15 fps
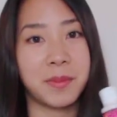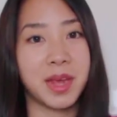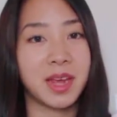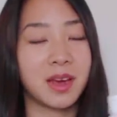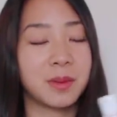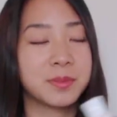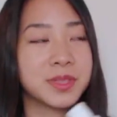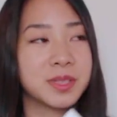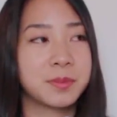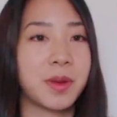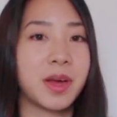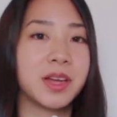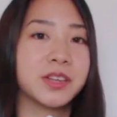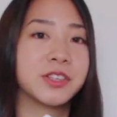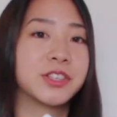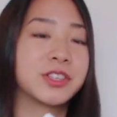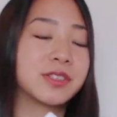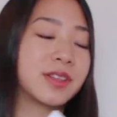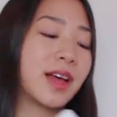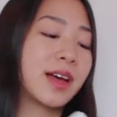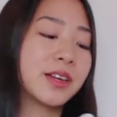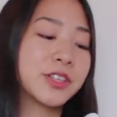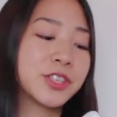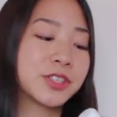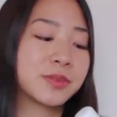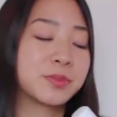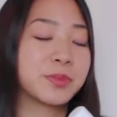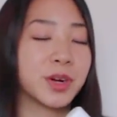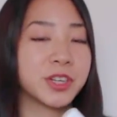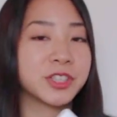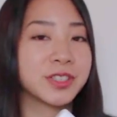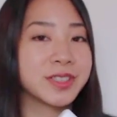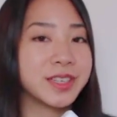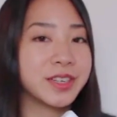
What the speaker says: makeup sponge slash brush